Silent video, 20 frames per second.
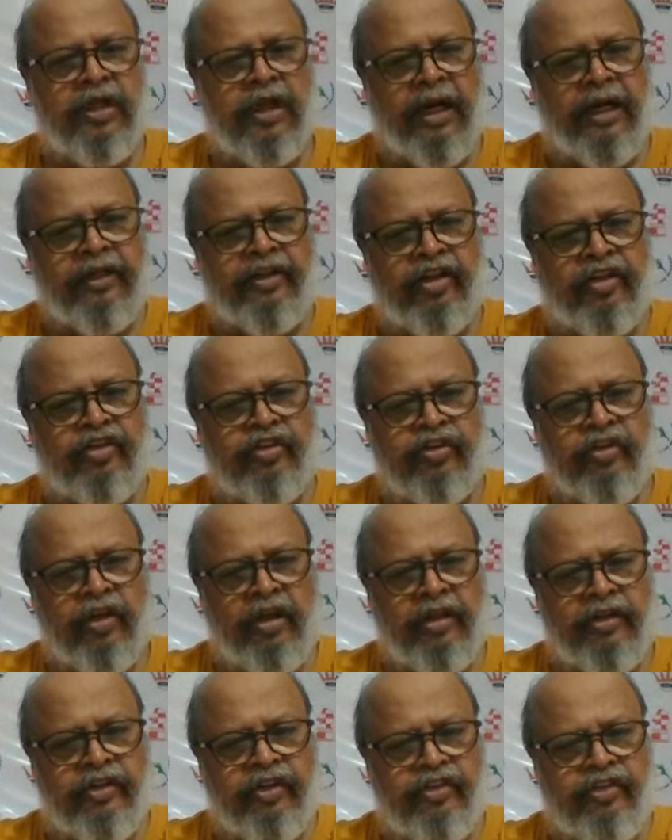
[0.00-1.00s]
And this
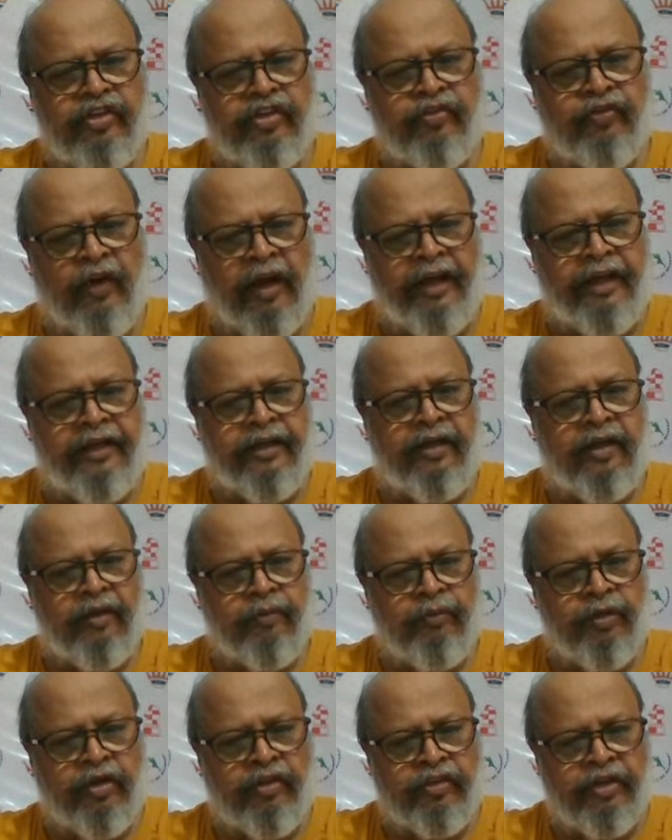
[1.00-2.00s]
is fine
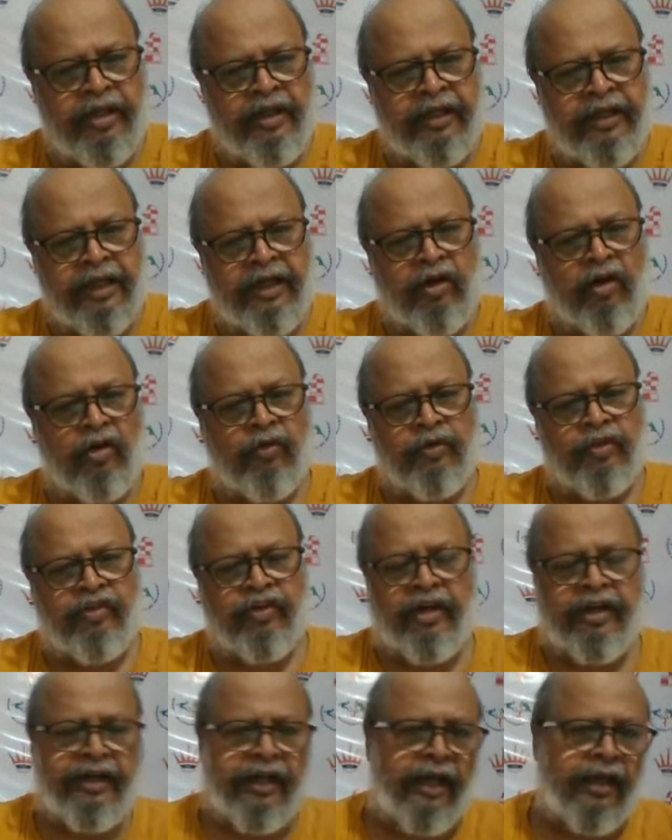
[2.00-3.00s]
because king can always
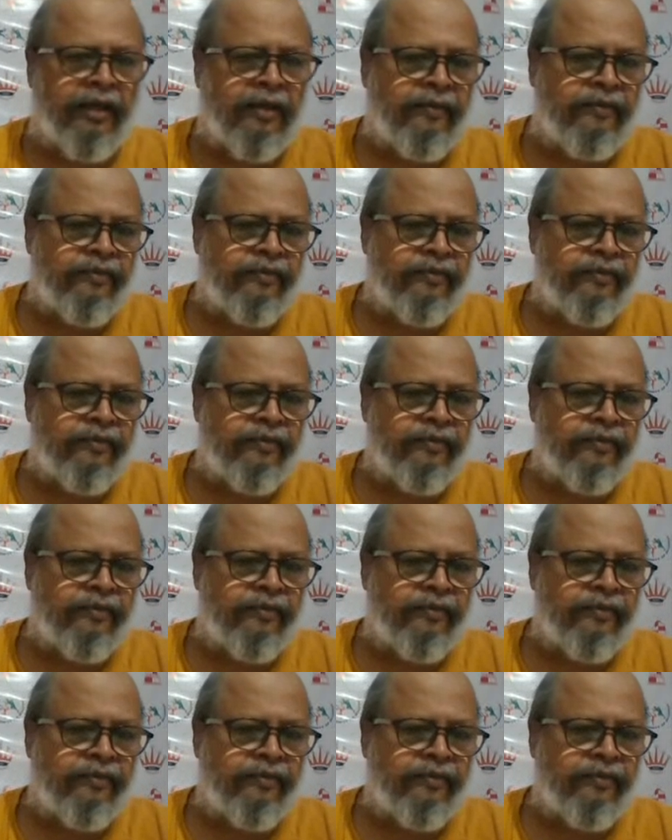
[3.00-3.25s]
attack.